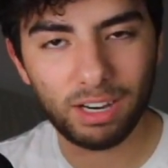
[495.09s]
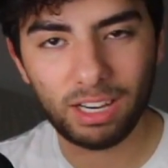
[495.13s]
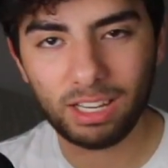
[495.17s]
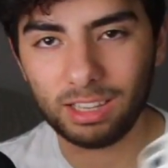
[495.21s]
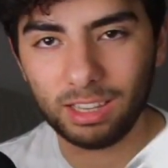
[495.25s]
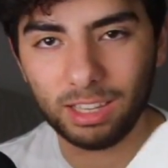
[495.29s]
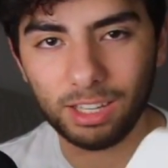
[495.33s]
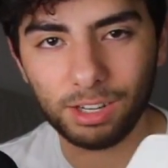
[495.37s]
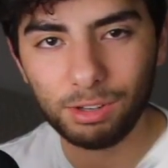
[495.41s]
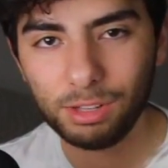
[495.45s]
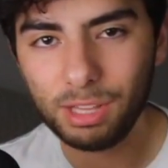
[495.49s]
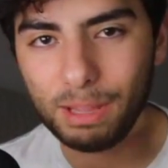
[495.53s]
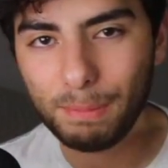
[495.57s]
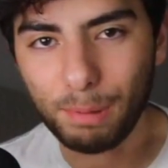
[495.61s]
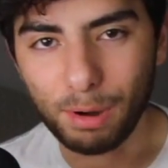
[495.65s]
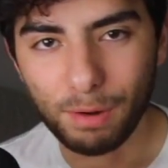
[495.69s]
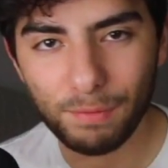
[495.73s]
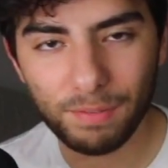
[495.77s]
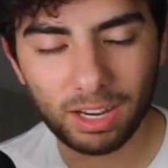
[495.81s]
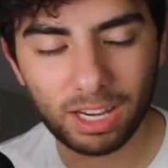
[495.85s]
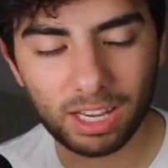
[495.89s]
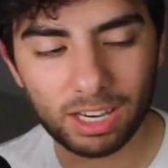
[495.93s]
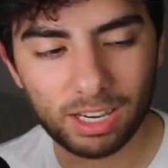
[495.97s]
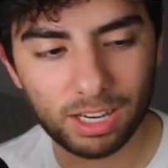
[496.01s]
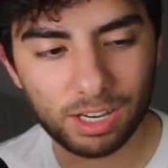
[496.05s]
literally
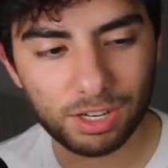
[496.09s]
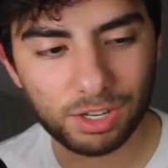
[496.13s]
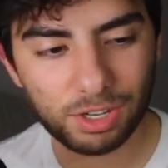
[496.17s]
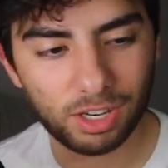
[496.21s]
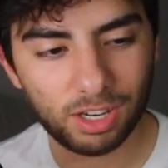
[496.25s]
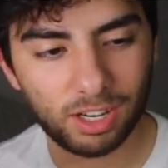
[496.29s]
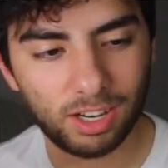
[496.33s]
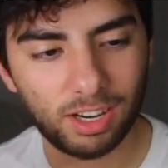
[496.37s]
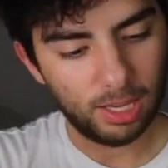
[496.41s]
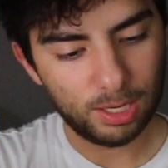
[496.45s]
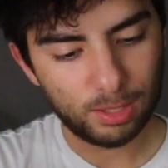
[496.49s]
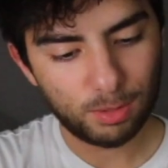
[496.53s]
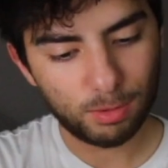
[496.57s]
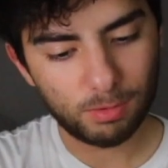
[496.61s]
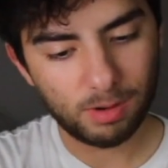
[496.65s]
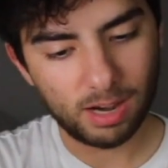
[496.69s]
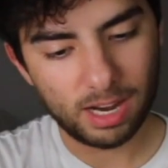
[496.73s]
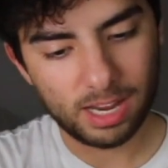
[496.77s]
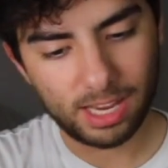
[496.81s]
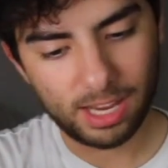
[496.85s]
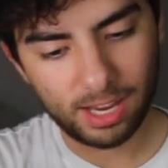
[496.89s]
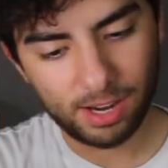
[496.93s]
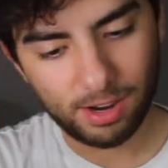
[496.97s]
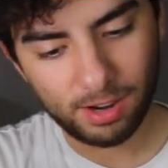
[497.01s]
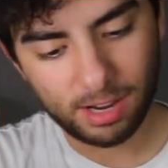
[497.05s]
perfect condition. This one
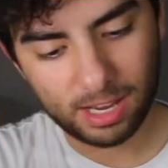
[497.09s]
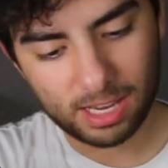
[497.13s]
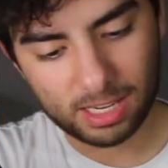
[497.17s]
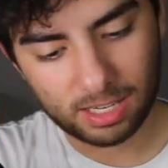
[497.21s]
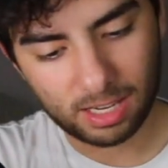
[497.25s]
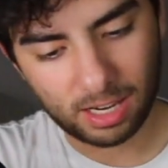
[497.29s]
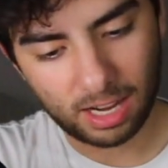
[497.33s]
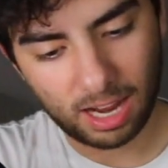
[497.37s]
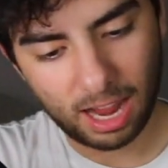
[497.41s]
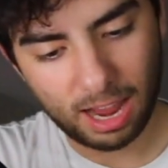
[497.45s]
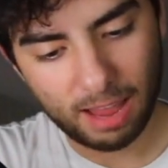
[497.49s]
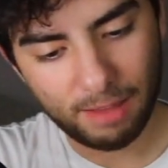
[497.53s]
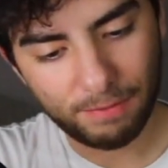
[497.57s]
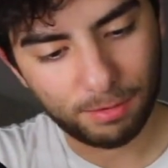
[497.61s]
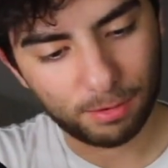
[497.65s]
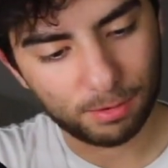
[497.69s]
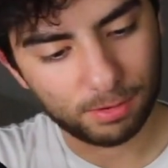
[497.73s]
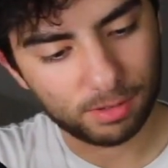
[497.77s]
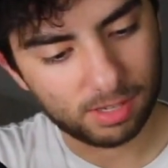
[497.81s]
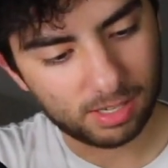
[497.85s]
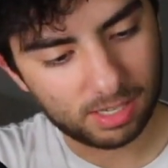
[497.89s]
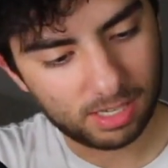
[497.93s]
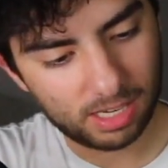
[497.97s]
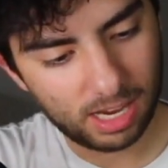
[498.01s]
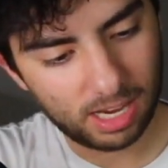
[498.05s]
right here is an
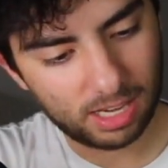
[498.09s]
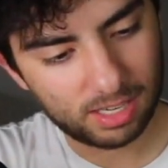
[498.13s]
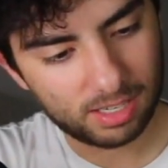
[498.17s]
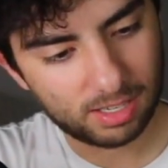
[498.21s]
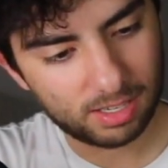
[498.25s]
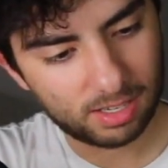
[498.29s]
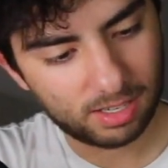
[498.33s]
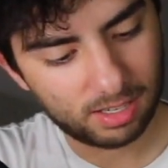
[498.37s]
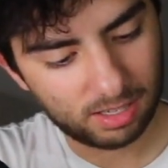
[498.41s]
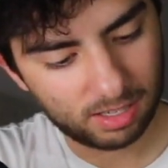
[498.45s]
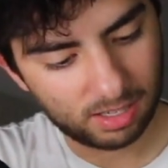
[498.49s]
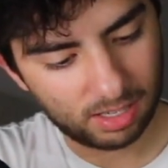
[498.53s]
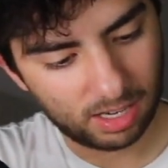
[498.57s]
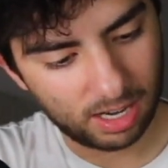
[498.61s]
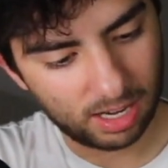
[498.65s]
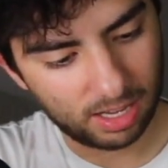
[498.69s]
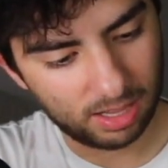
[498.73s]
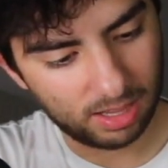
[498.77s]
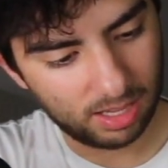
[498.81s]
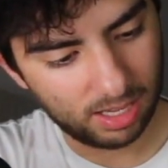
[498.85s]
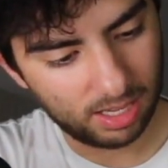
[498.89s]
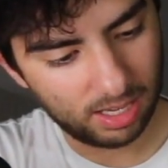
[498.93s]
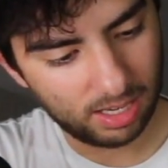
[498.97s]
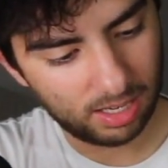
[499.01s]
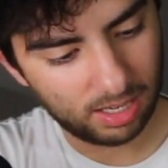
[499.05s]
iPhone 6, I
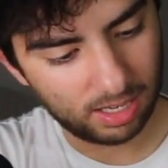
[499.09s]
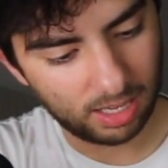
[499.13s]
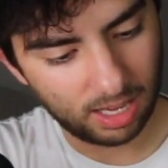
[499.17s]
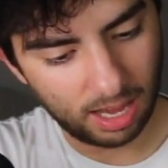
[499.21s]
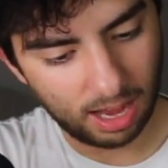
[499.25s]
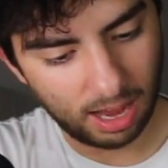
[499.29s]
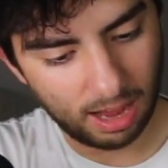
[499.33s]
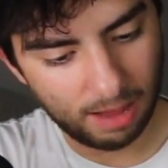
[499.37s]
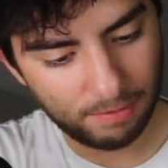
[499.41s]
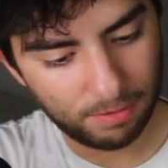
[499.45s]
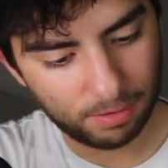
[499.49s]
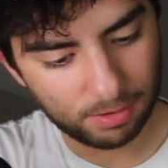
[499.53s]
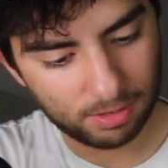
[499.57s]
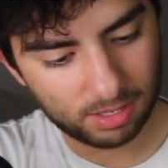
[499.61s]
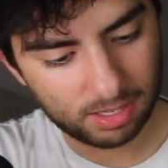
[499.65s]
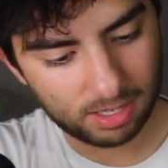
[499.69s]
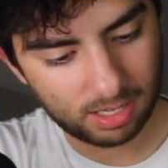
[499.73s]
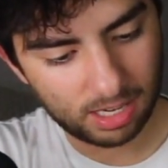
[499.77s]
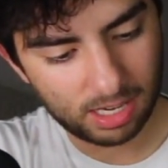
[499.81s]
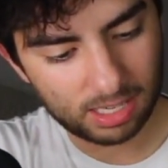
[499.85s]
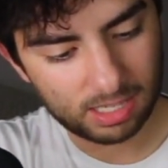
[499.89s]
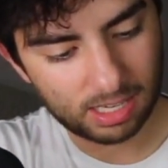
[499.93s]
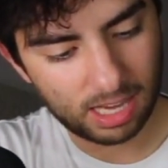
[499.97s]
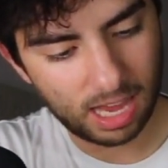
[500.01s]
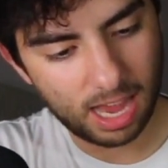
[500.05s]
think. Yeah, iPhone
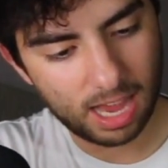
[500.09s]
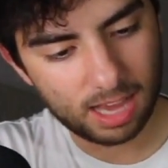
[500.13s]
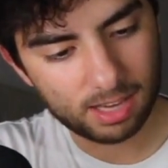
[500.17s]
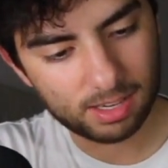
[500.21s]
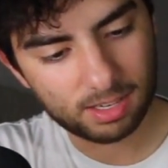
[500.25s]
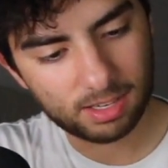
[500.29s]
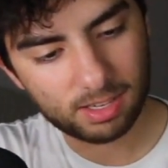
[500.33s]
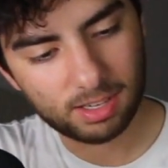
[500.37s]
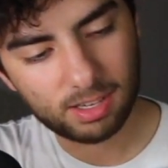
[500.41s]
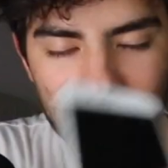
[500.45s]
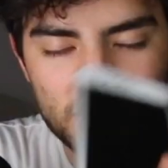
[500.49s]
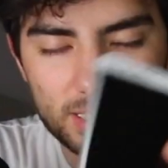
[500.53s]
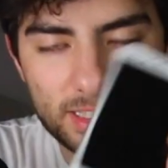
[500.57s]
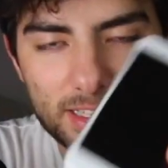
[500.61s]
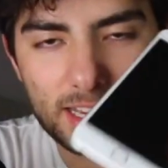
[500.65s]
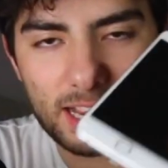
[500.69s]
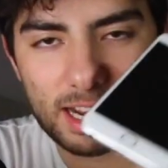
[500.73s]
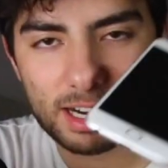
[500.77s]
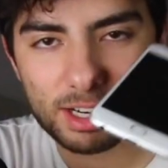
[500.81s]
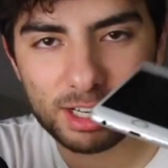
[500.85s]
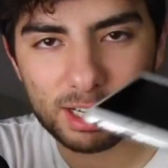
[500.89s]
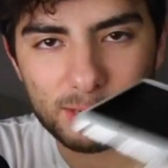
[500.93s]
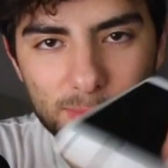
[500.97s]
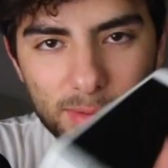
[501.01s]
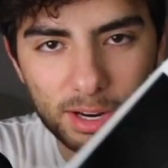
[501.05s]
6s. This is
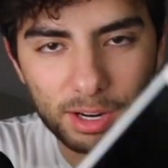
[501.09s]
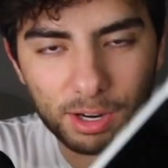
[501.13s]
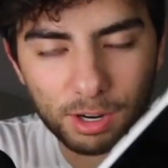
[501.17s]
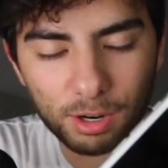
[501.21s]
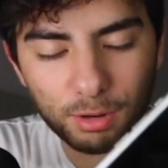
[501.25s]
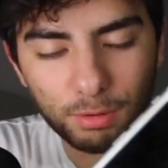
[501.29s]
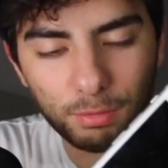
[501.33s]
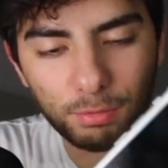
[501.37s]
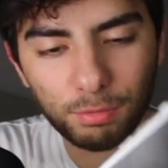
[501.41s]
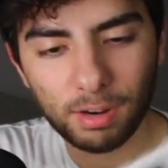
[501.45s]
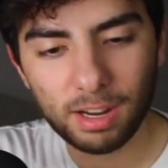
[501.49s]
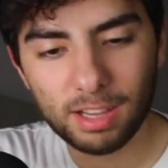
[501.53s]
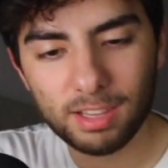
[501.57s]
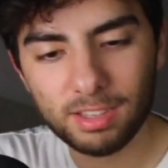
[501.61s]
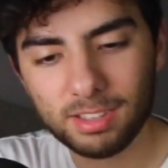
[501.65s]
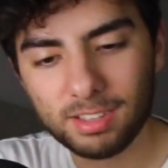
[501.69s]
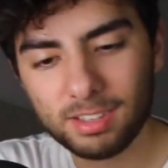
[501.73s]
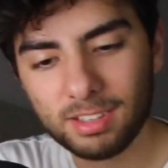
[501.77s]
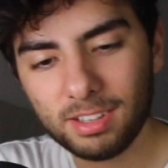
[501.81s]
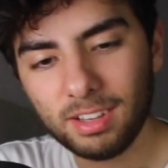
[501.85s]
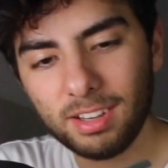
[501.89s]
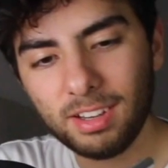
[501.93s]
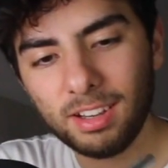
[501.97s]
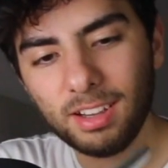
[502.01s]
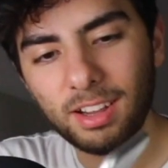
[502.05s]
actually my
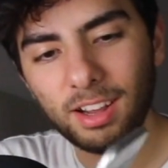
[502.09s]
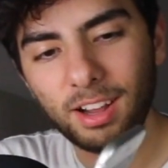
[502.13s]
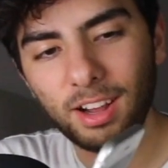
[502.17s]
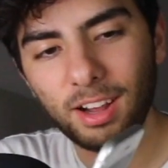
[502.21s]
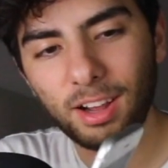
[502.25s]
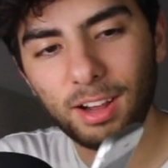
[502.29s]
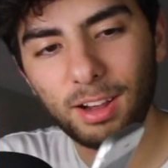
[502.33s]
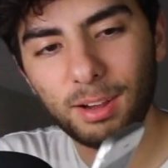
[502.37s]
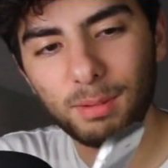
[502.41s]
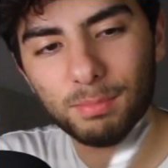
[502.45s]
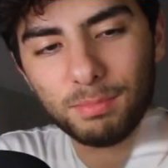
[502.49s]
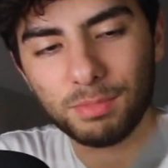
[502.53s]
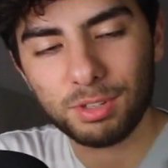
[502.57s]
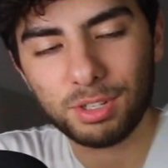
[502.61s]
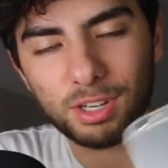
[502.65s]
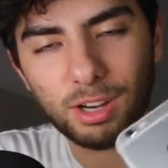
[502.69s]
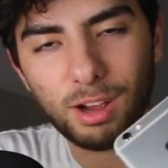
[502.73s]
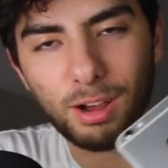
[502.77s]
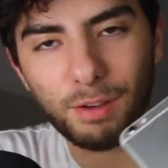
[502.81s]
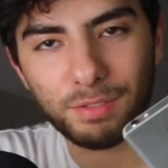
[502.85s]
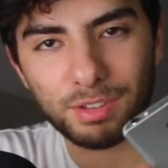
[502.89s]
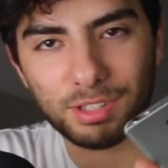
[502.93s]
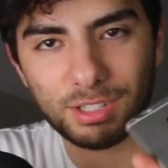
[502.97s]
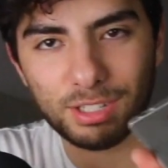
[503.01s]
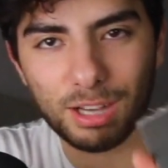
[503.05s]
girlfriend's. She
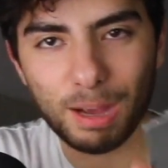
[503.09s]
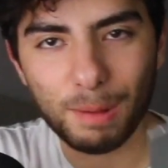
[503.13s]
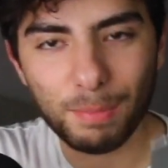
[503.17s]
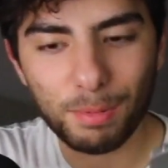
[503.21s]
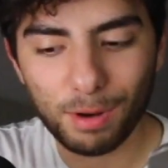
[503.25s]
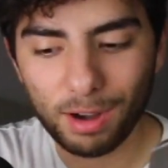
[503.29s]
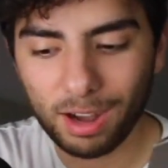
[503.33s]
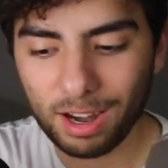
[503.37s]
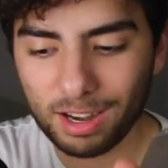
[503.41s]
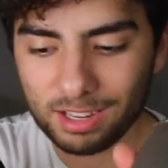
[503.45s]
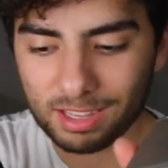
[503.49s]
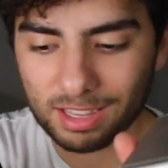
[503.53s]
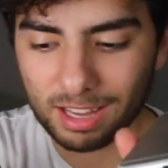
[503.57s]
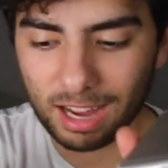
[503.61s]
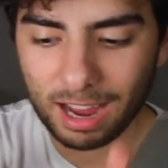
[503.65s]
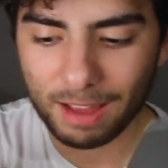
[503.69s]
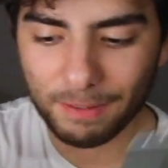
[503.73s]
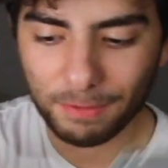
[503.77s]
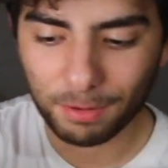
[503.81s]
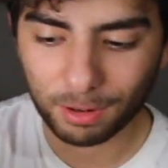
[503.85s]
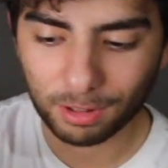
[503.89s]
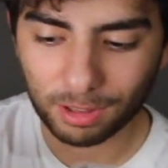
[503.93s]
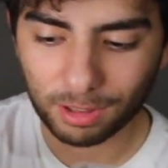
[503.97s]
obviously upgraded to the iPhone